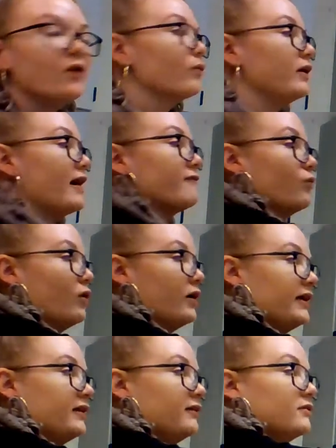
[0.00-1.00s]
We have
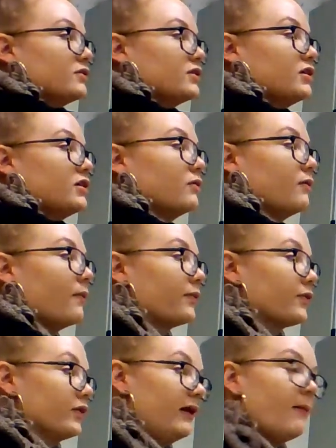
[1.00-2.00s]
1, 2,
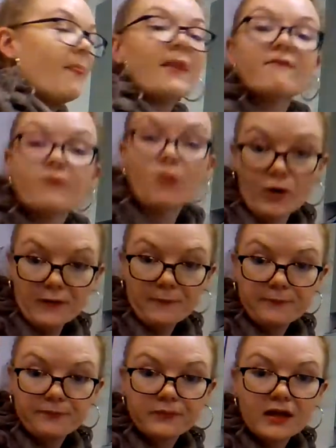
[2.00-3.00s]
3, 4.
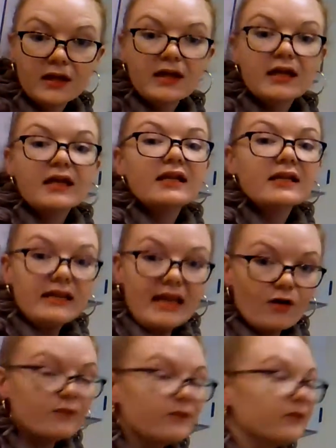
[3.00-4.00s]
Now,